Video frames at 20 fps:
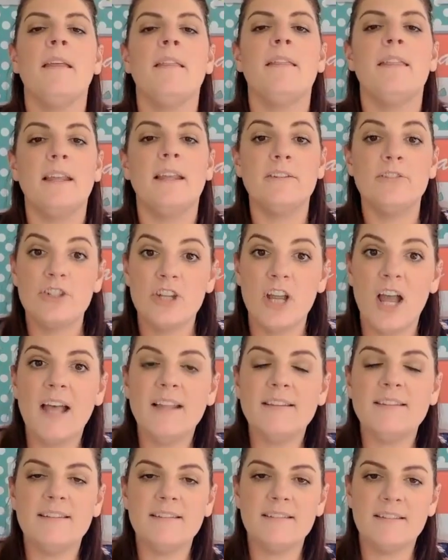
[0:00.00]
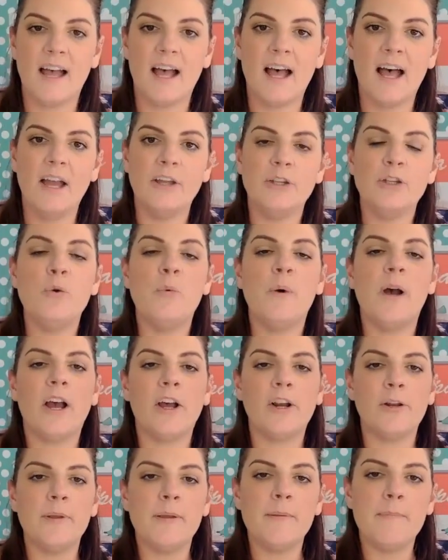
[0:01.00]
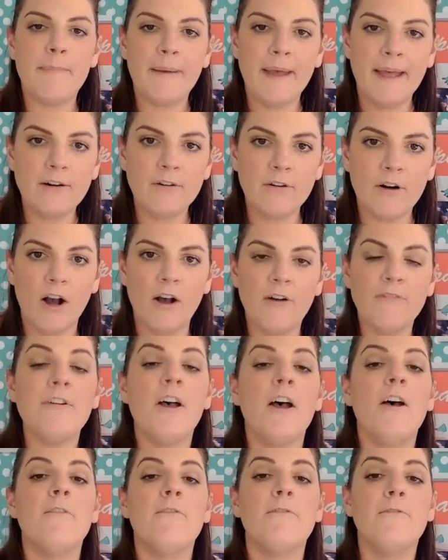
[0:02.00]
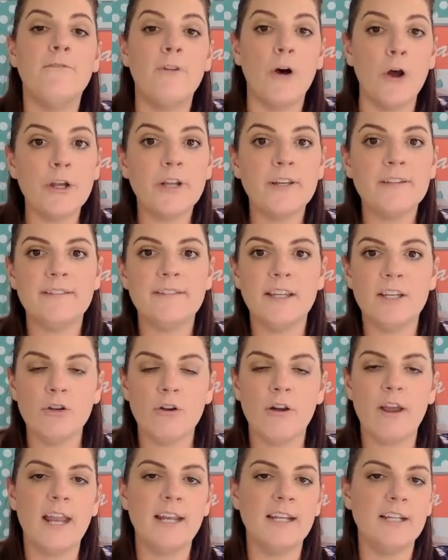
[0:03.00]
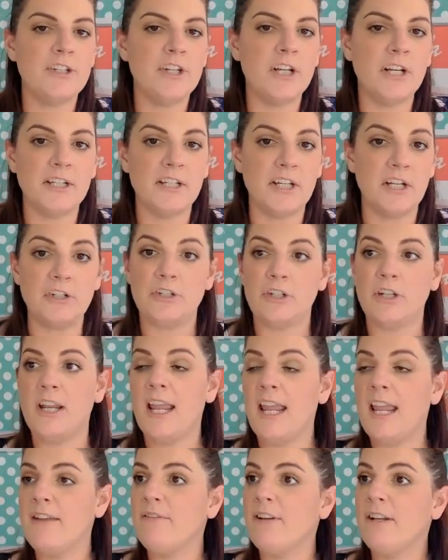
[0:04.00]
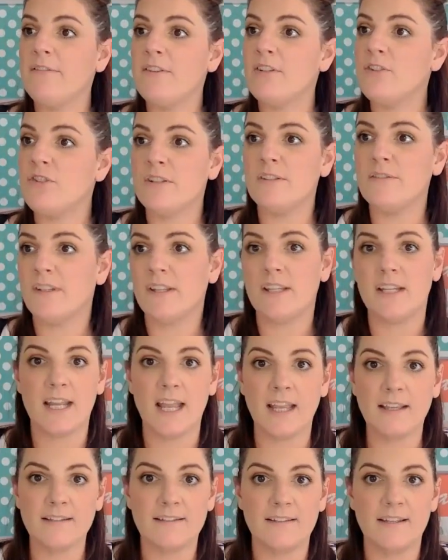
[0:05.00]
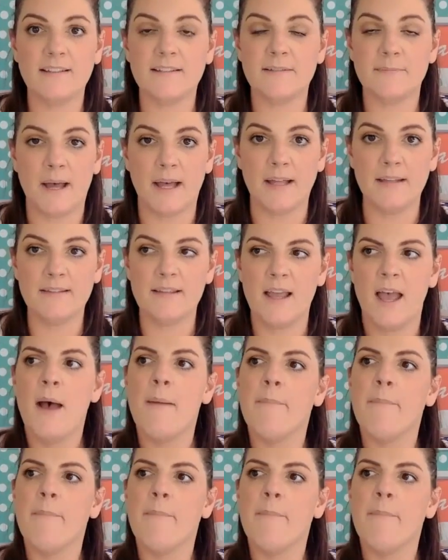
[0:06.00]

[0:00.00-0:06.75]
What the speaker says: then chances are you are going to be better off focusing your energy and attention, even if it's just for the next 6 months,